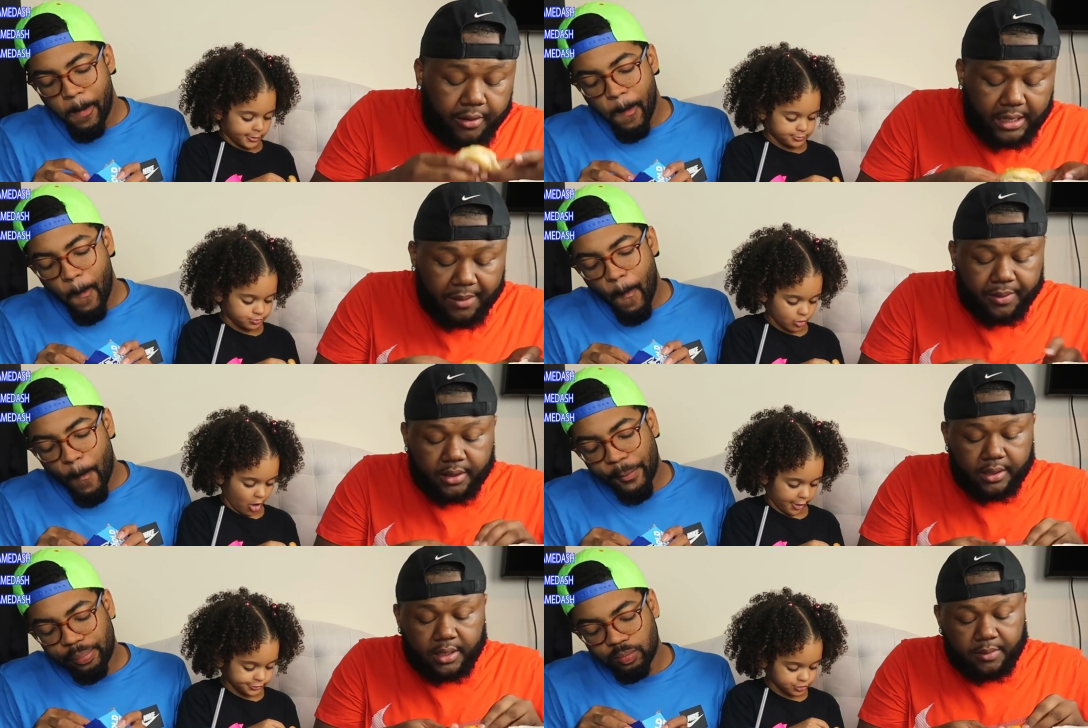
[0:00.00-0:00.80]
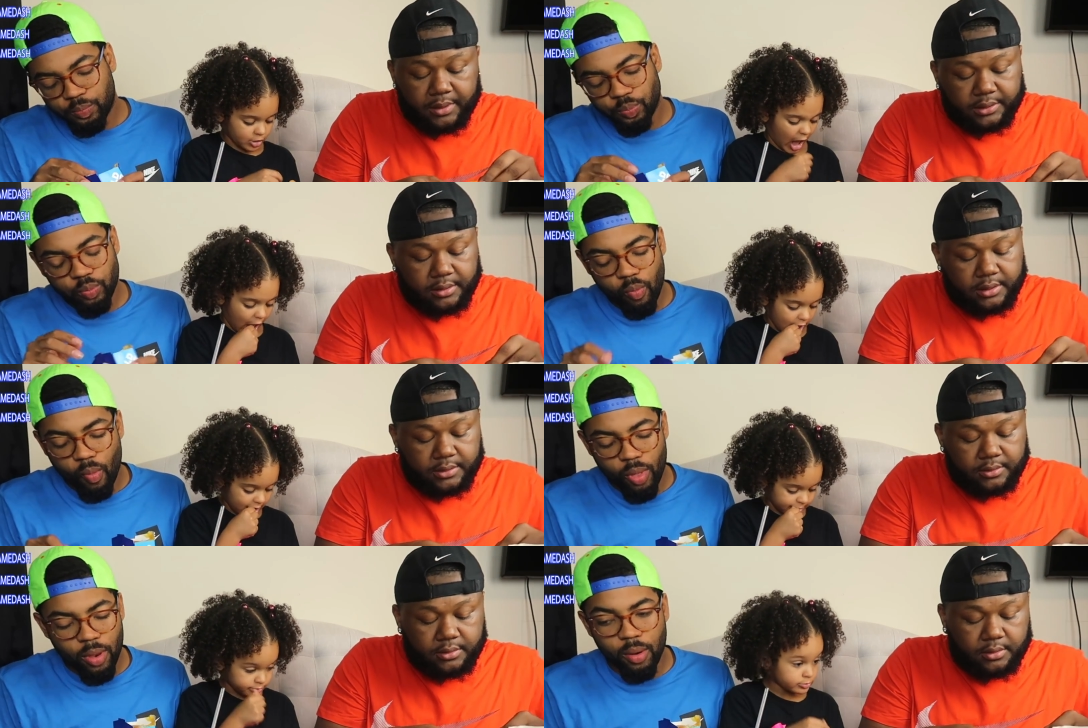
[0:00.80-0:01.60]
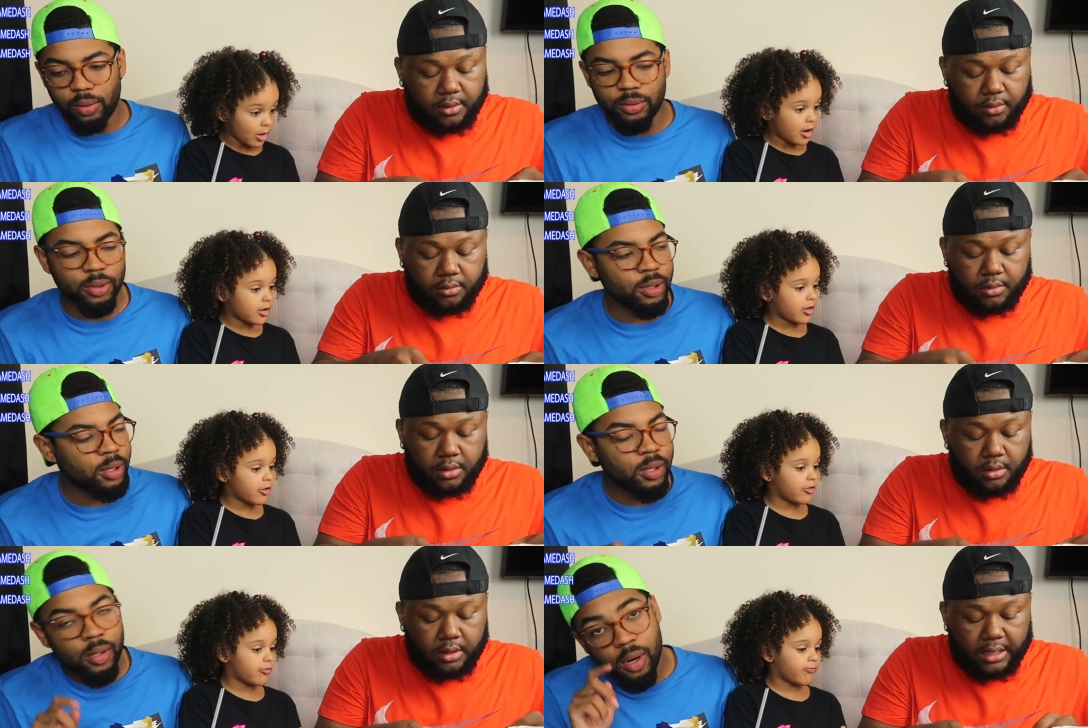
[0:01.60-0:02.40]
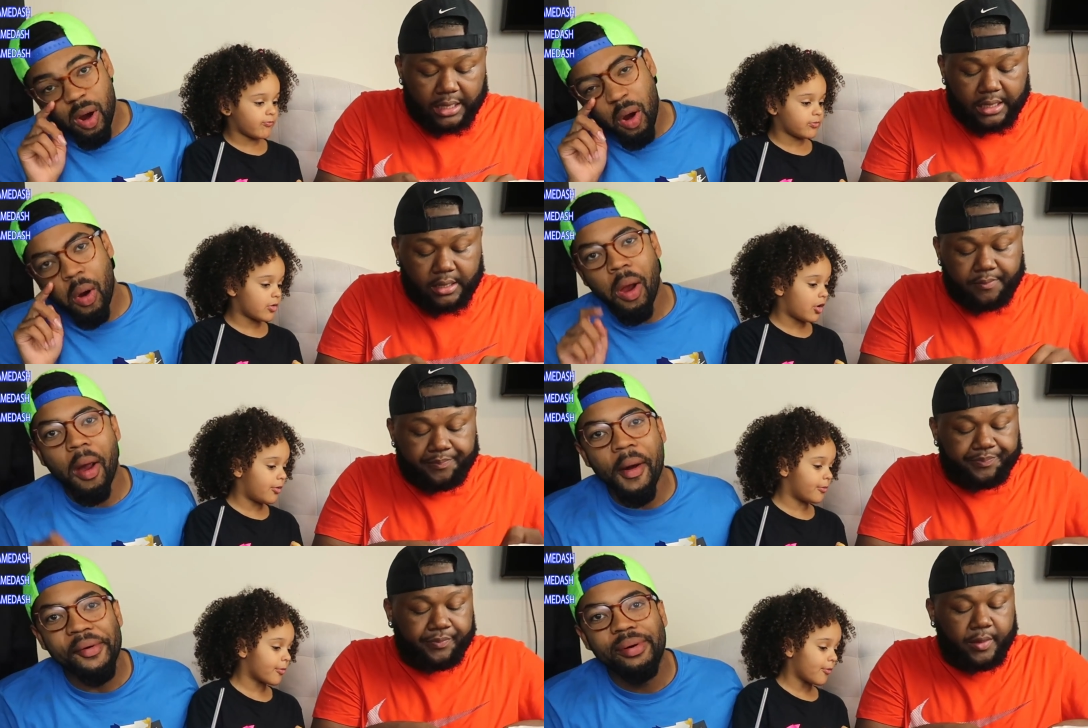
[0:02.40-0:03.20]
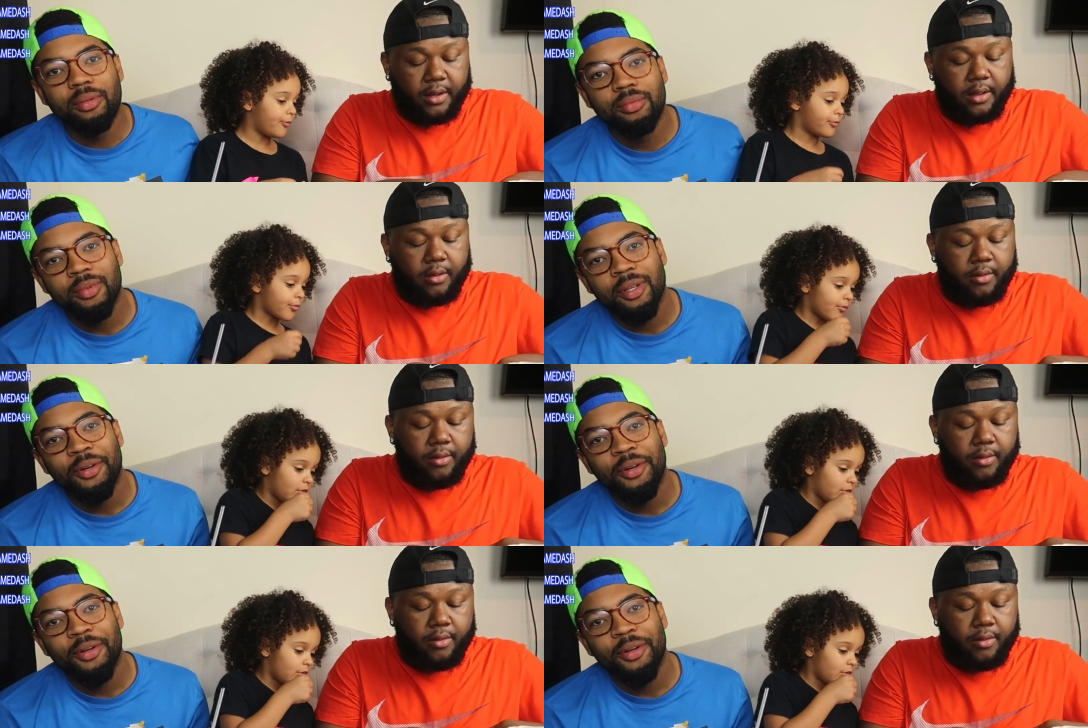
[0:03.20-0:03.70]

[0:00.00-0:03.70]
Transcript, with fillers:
Speaker 1: Did I put honey mustard on this one? No. Yeah, I did. Oh.